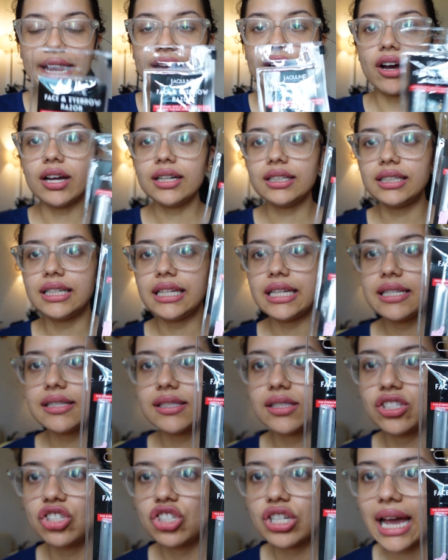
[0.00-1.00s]
I got
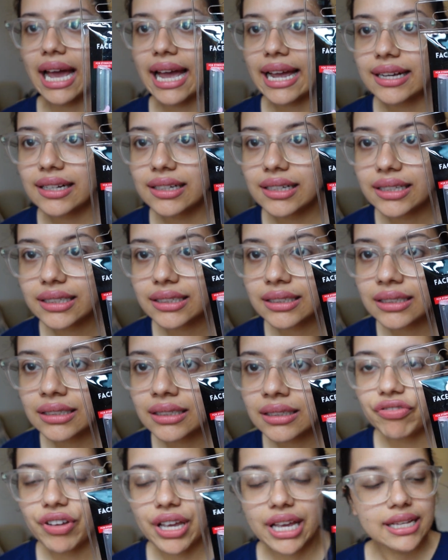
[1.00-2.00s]
these
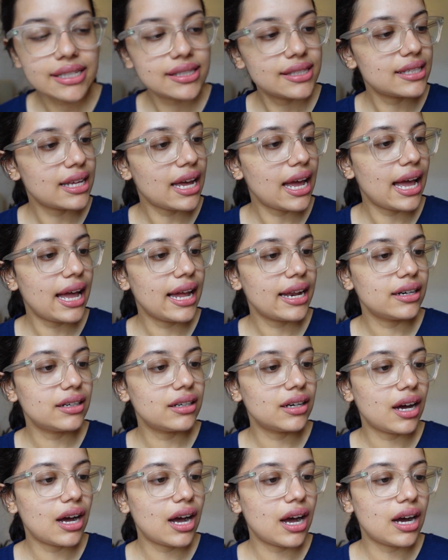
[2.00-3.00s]
Jaclyn face
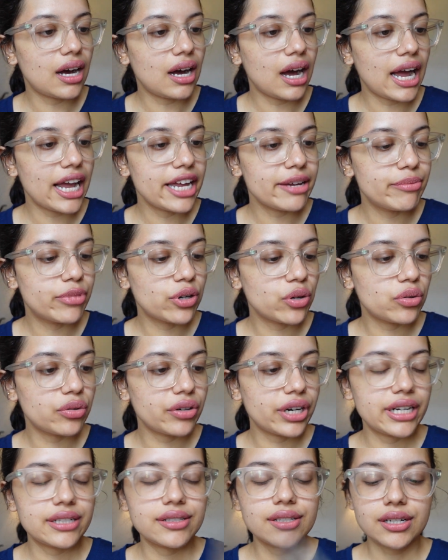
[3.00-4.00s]
and eyebrow
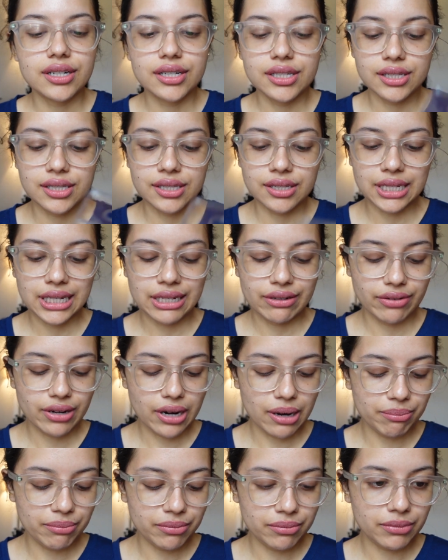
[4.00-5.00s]
razors
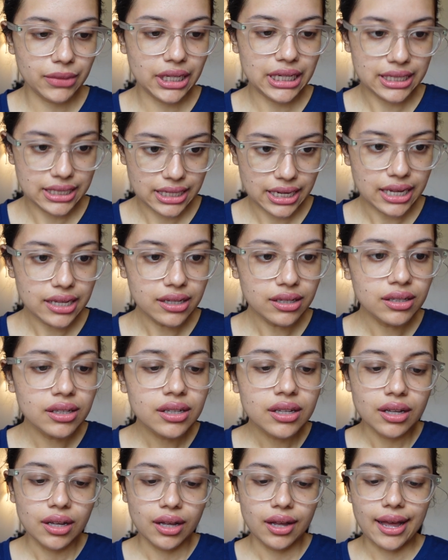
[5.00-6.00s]
from India,
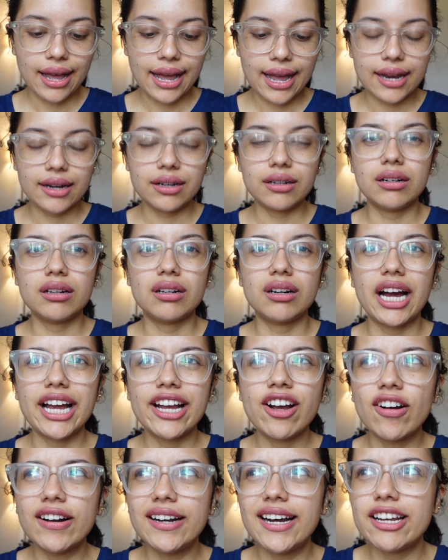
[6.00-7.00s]
and I
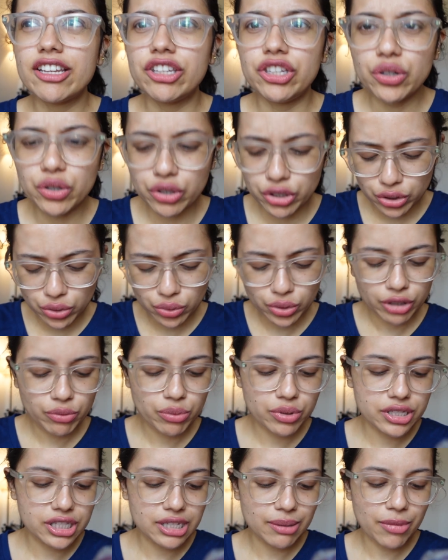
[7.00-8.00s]
got it at New You. It
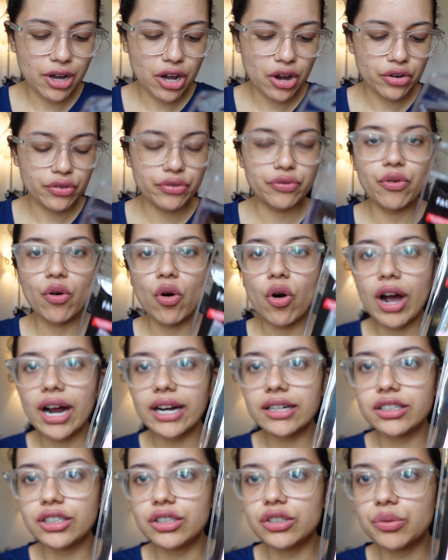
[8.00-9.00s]
was about
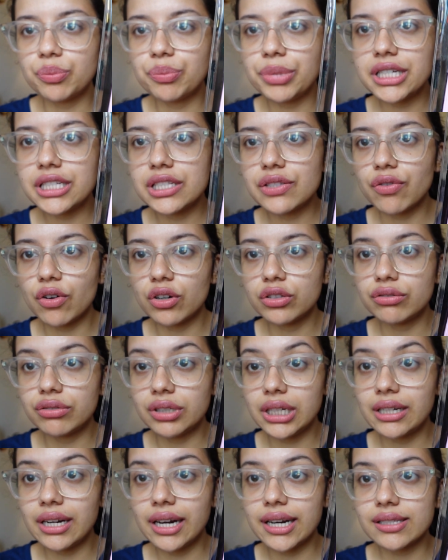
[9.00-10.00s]
400 rupees for
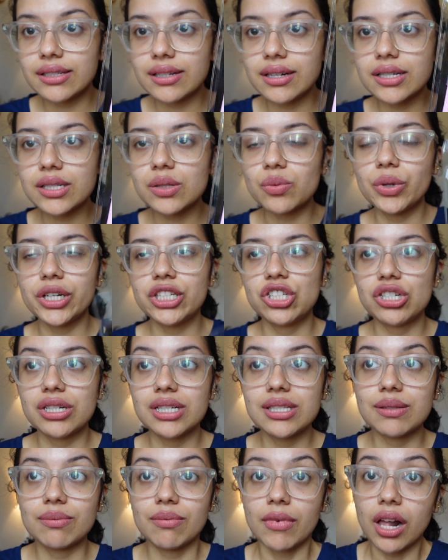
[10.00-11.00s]
3 razors, which
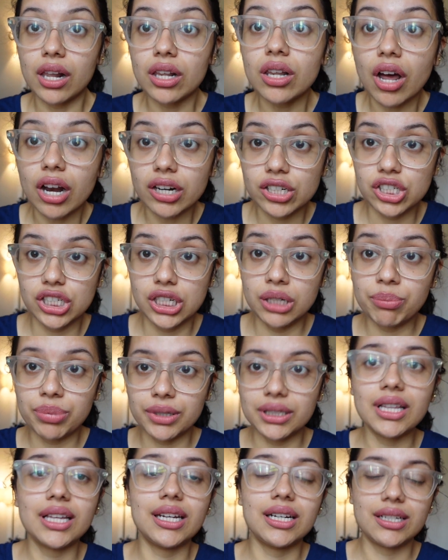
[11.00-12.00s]
is a lot
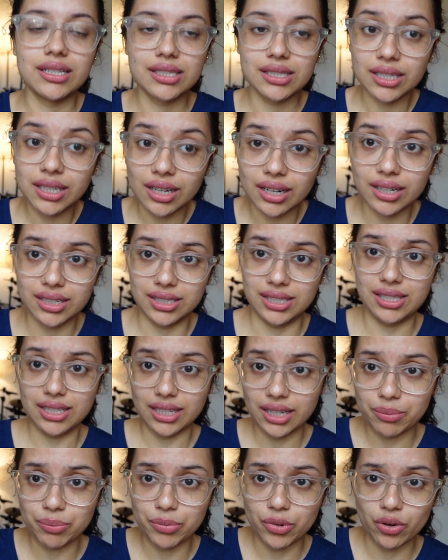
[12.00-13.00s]
cheaper than it is here in
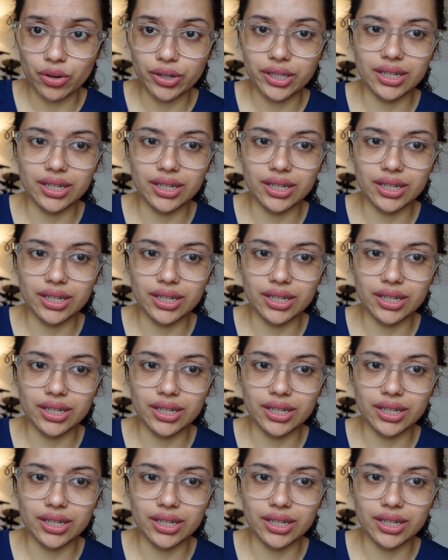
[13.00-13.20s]
Singapore.